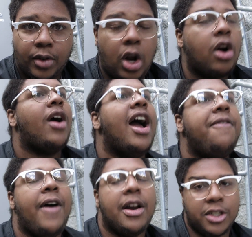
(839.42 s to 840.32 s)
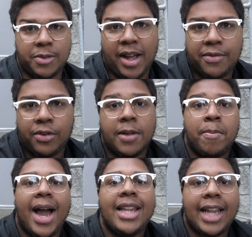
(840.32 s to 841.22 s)
or I find respectful in
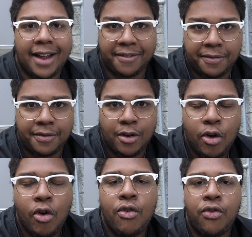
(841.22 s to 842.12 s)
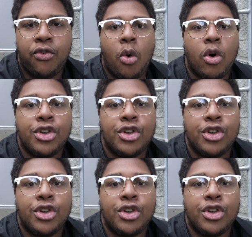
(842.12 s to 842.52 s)
my life for